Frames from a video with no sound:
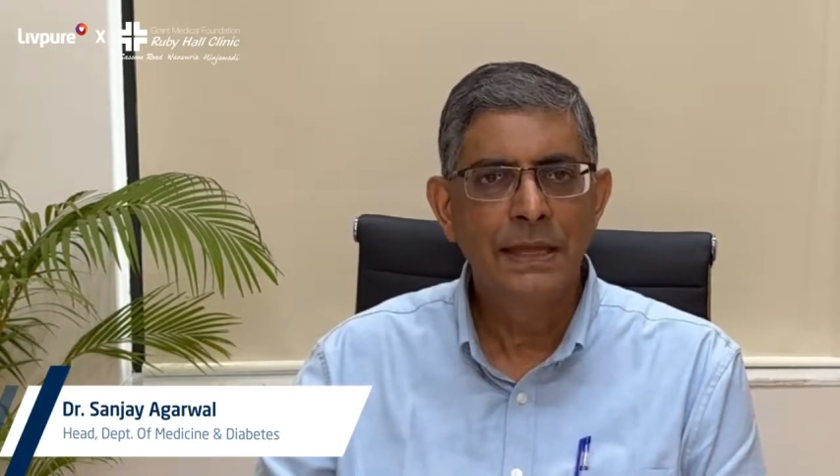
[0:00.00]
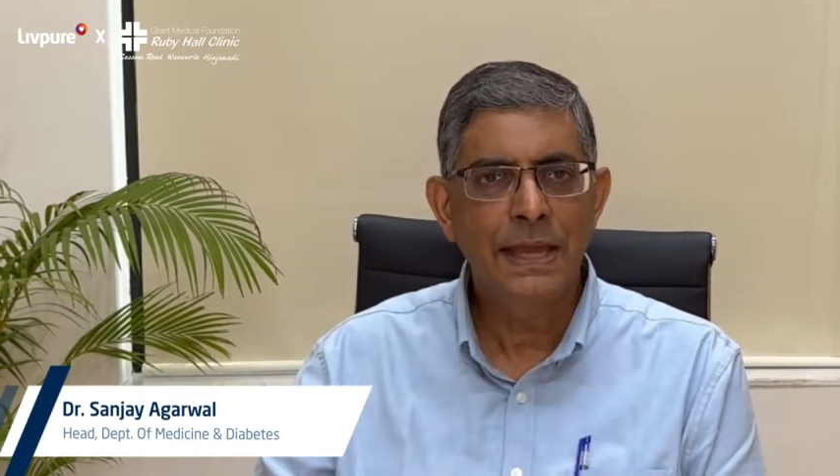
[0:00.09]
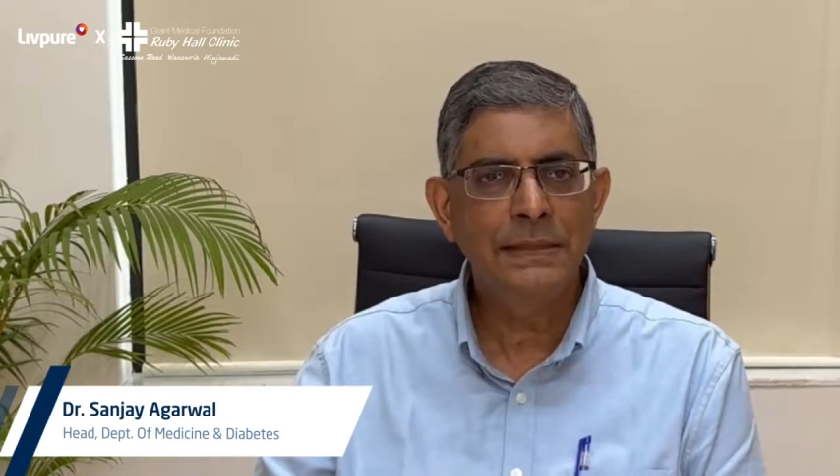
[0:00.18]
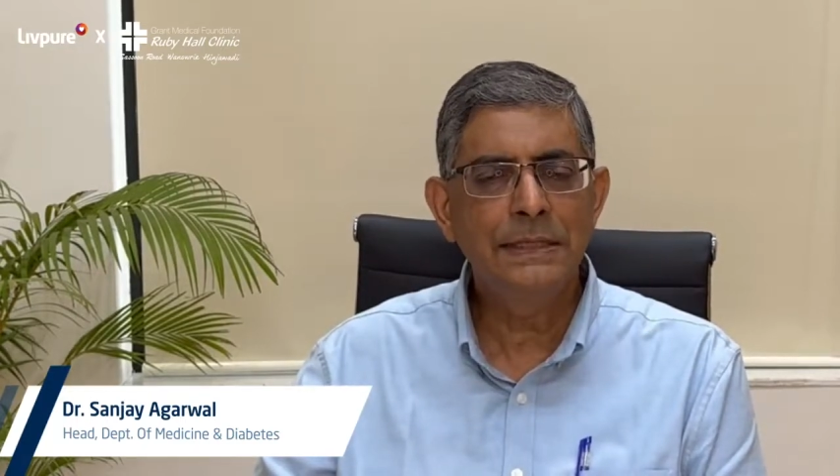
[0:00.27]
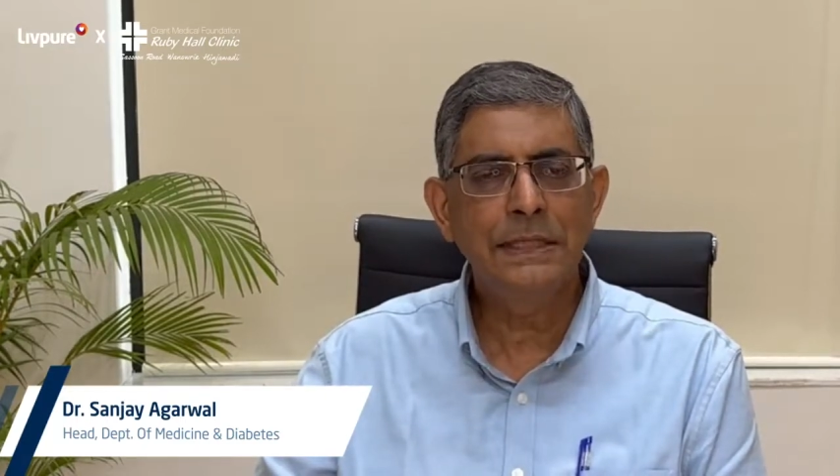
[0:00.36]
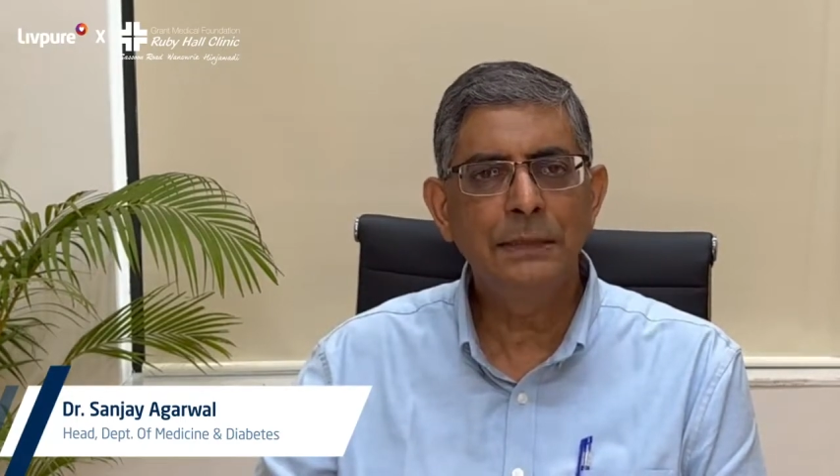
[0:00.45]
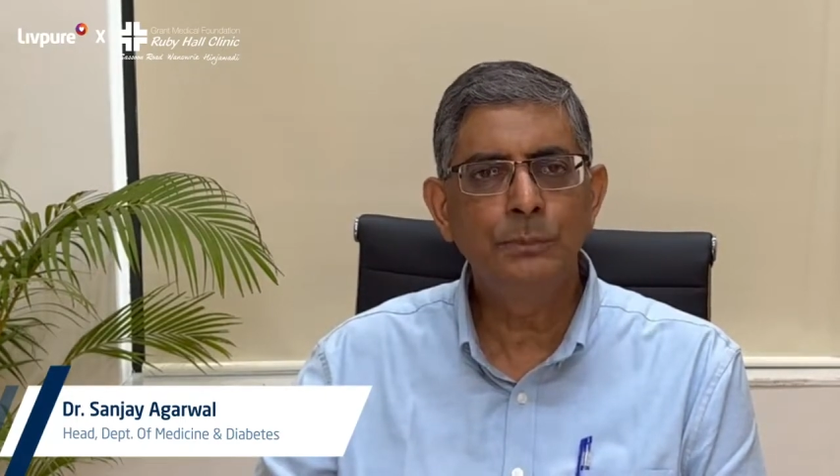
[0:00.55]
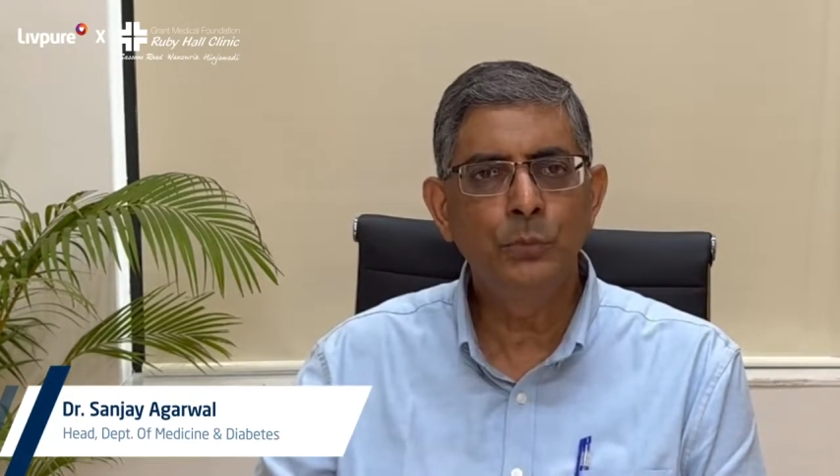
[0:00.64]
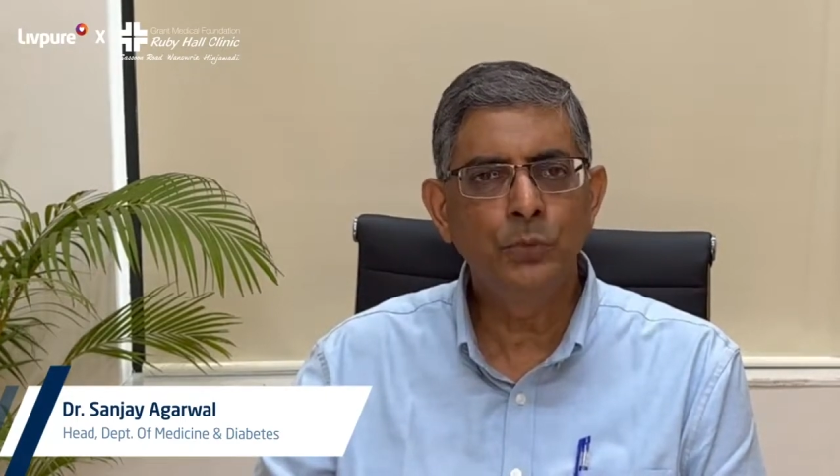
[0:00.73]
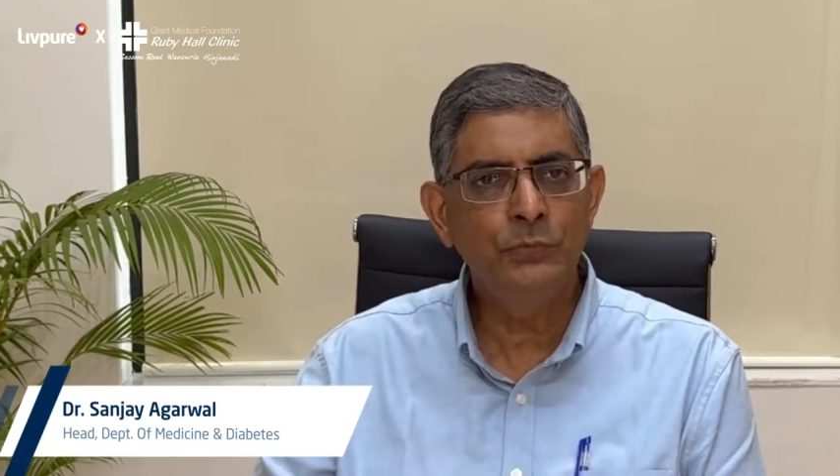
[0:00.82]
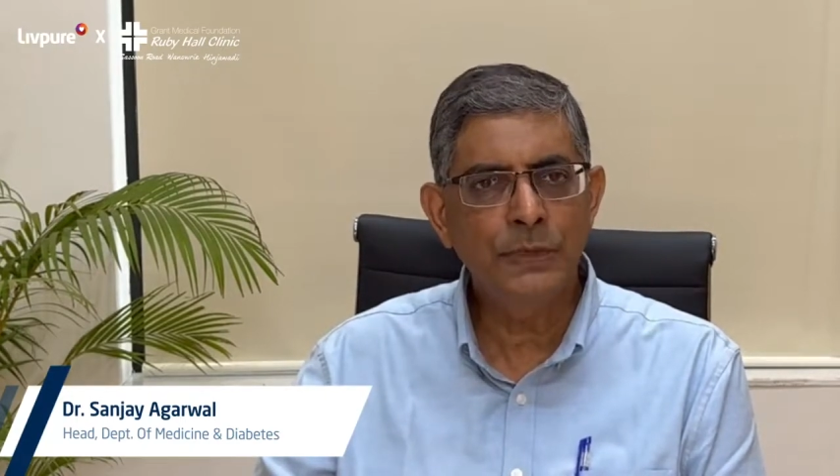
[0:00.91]
and they keep
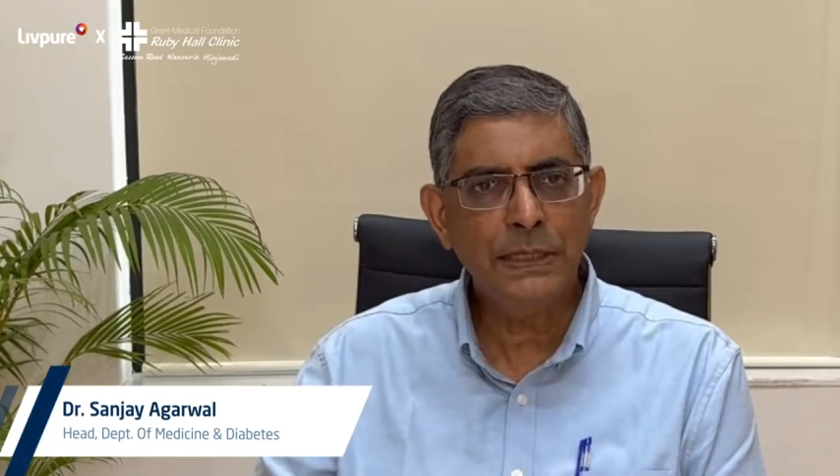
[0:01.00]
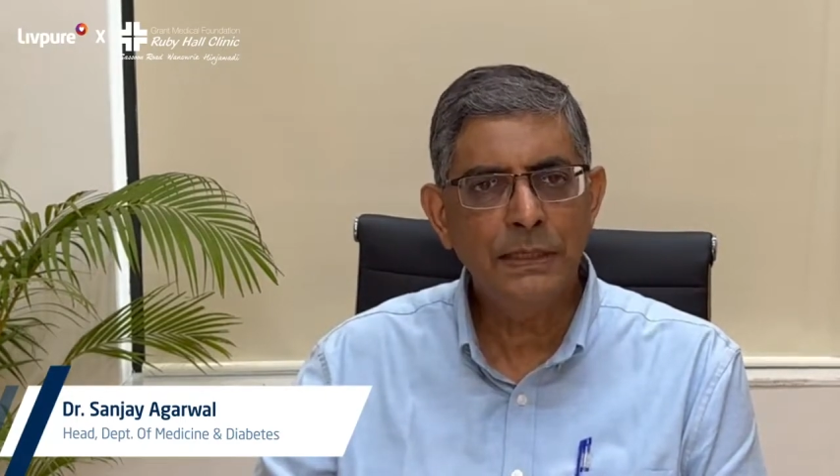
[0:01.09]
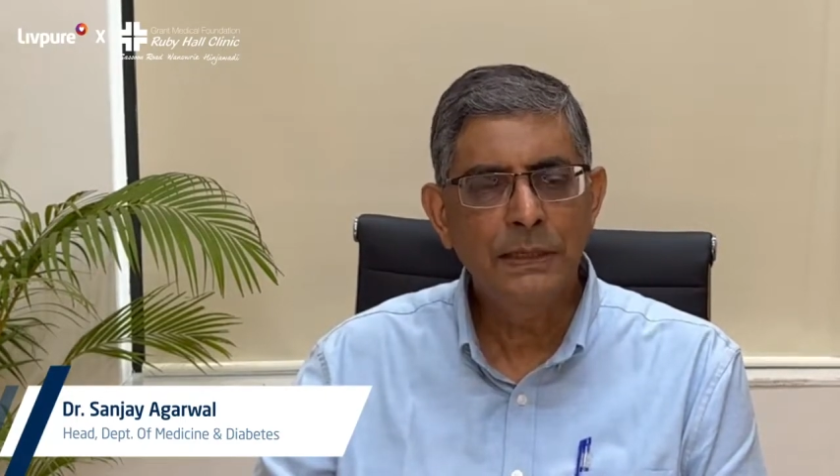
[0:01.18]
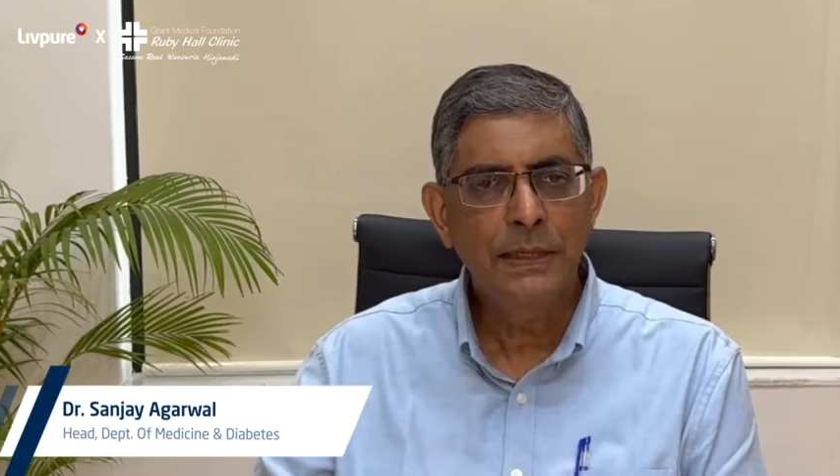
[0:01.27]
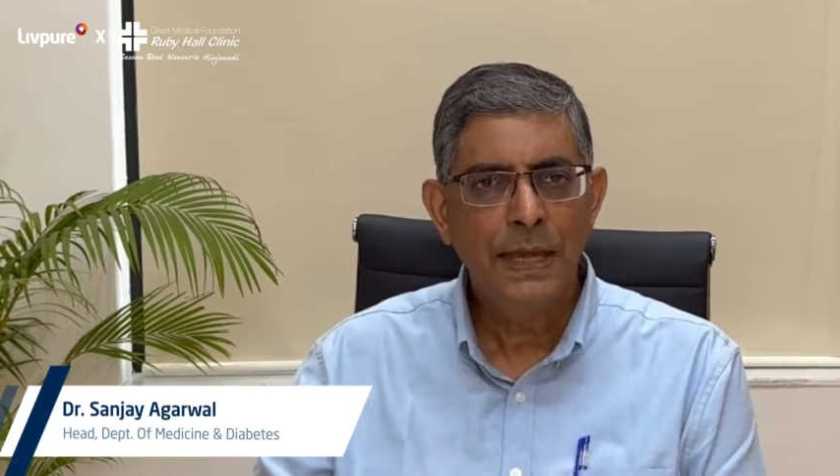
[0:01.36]
moving